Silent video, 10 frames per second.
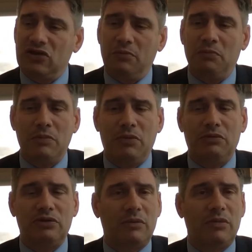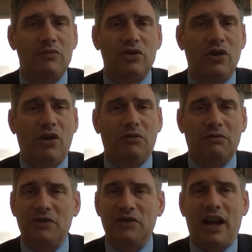Some people, sometimes you don't.
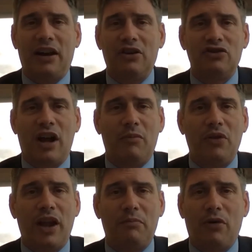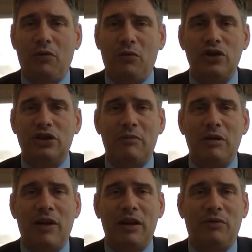It's not our job on that part. We just got to
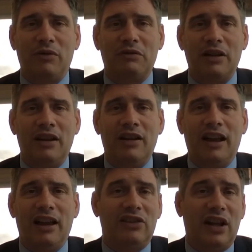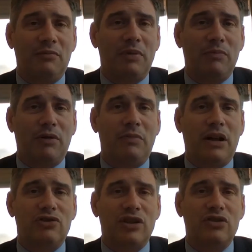be faithful in, in telling people
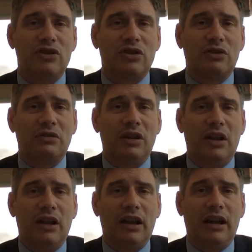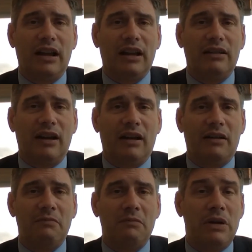about Jesus and and
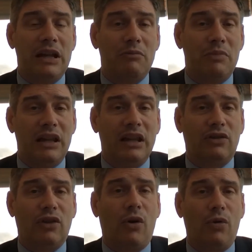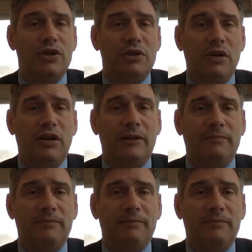uh, being obedient to the Holy Spirit.